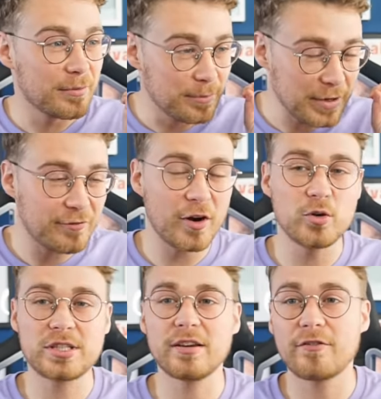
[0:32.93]
be
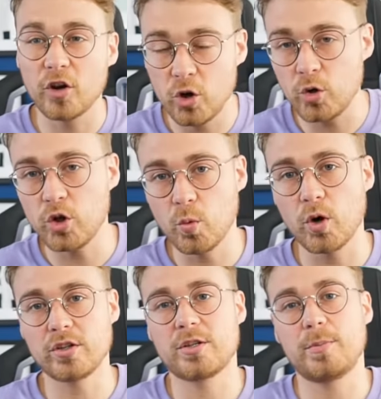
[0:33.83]
voting for who you
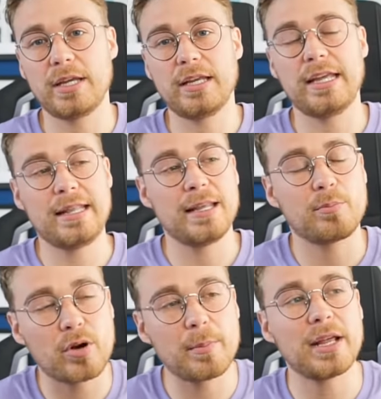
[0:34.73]
want to be in the
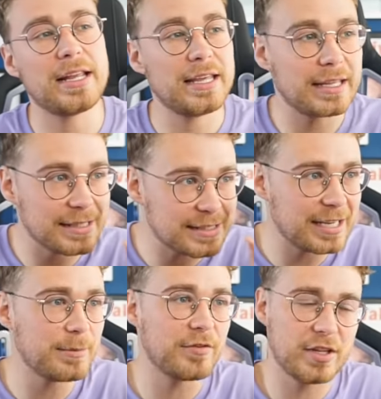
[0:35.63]
Premier League
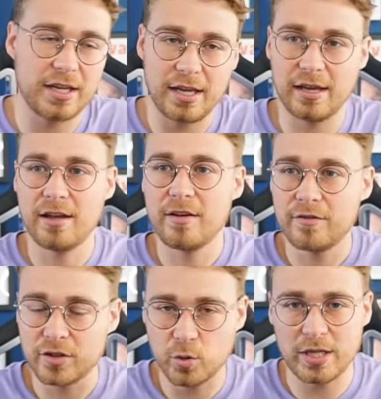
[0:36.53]
Team of the Year
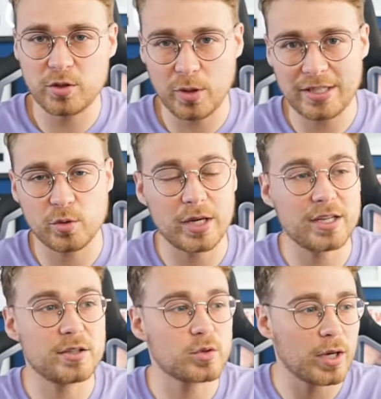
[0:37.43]
for
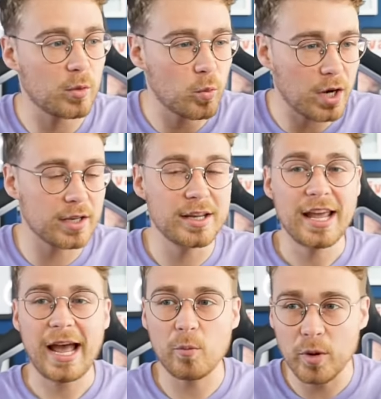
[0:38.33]
2020-2021,
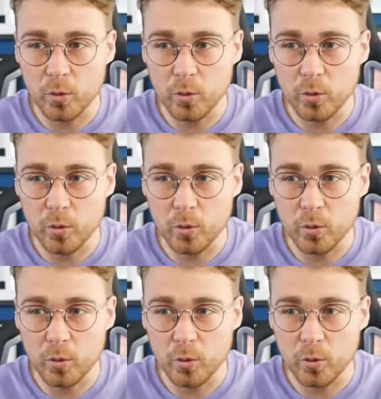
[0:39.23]
and we